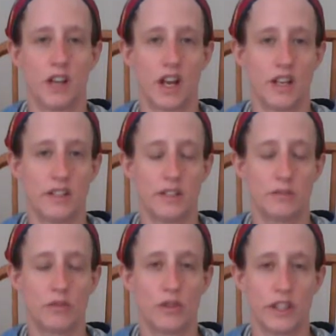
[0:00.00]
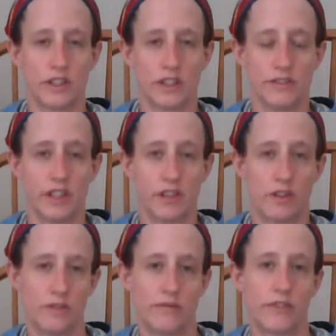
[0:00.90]
I ended up going to live in a
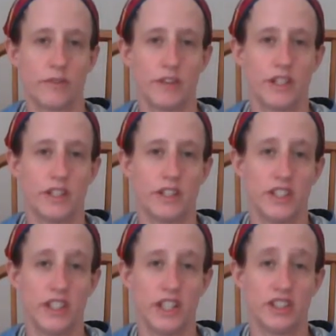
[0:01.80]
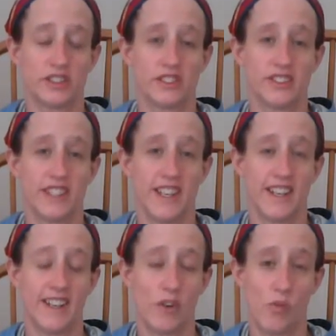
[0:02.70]
home for pregnant teenagers
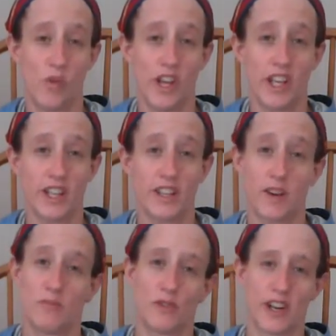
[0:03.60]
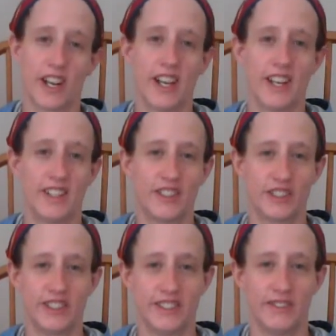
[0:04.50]
with a born-again
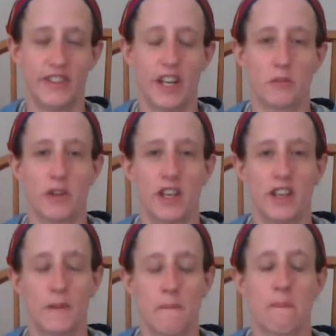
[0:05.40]
Christian family.